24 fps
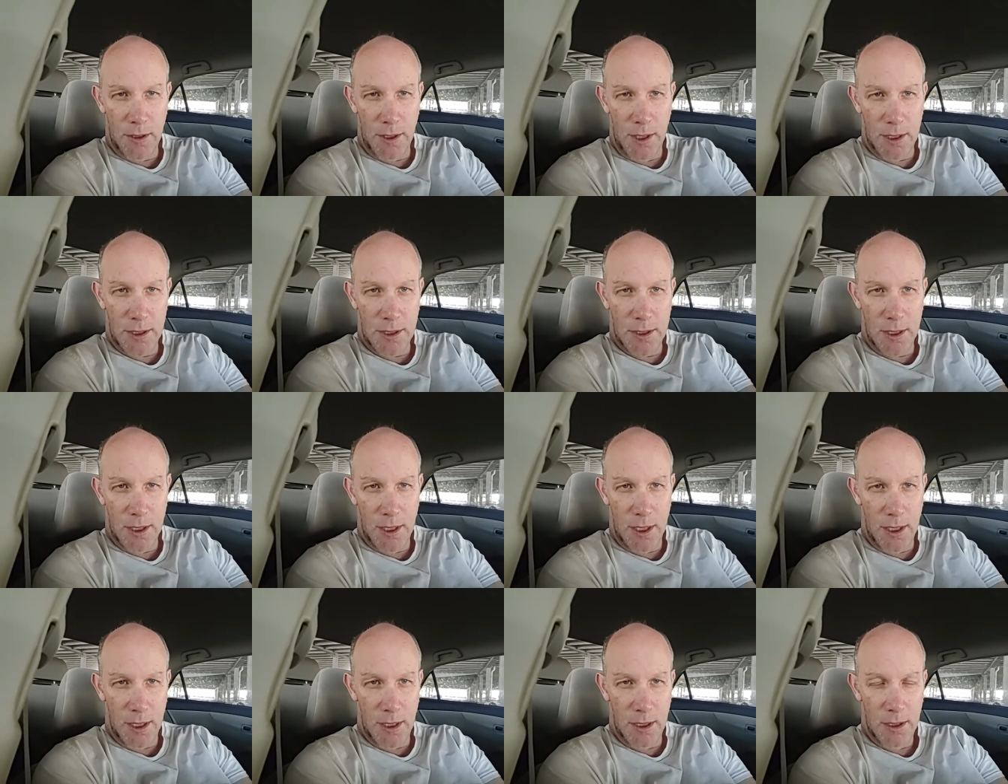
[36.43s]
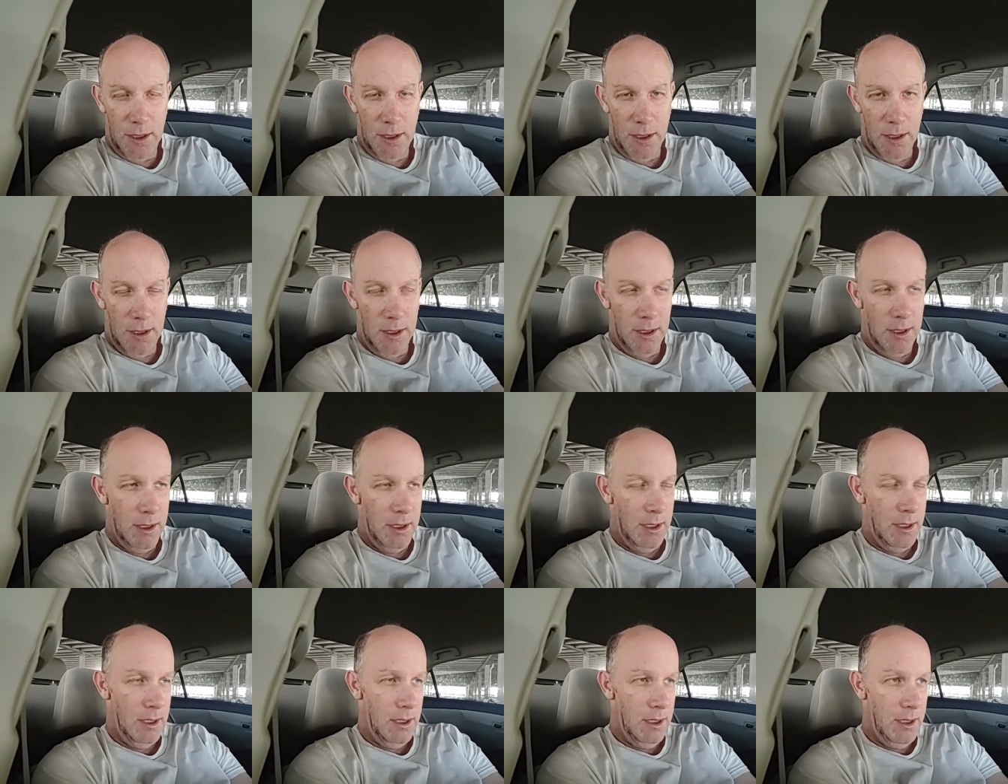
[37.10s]
that uh,
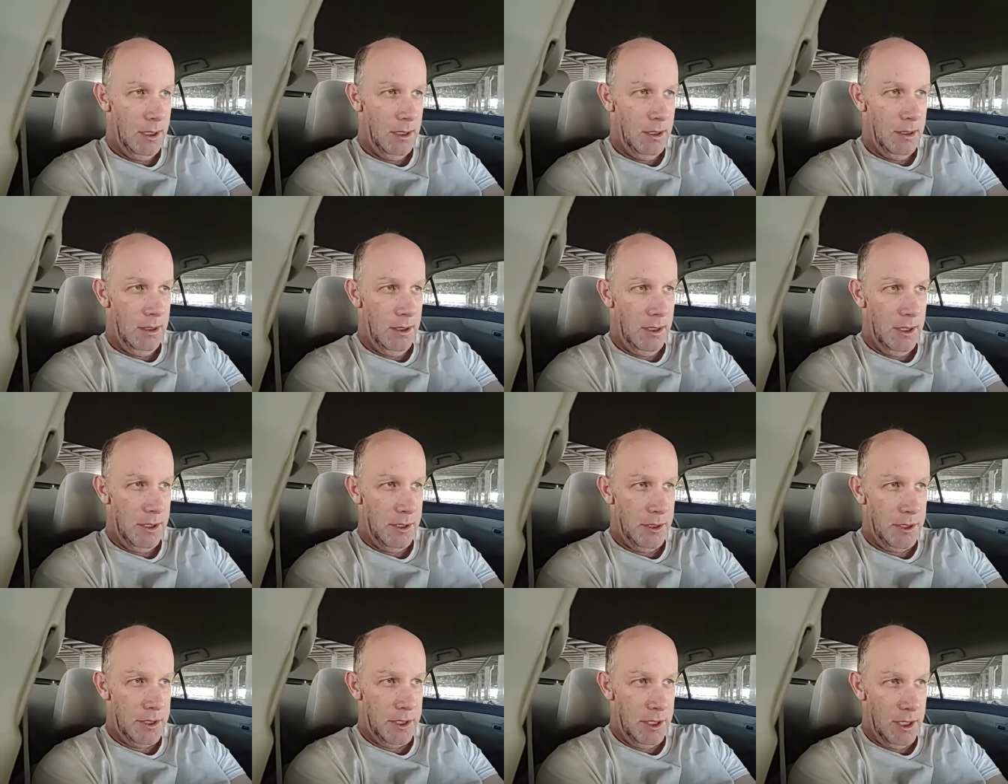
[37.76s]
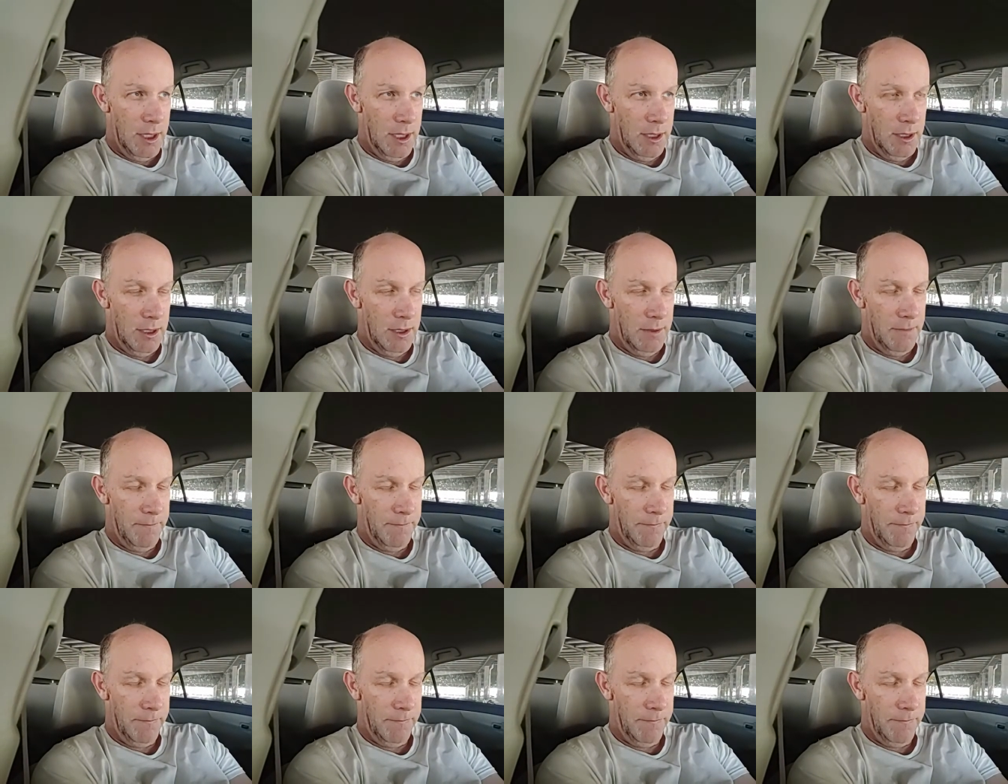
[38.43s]
these uh,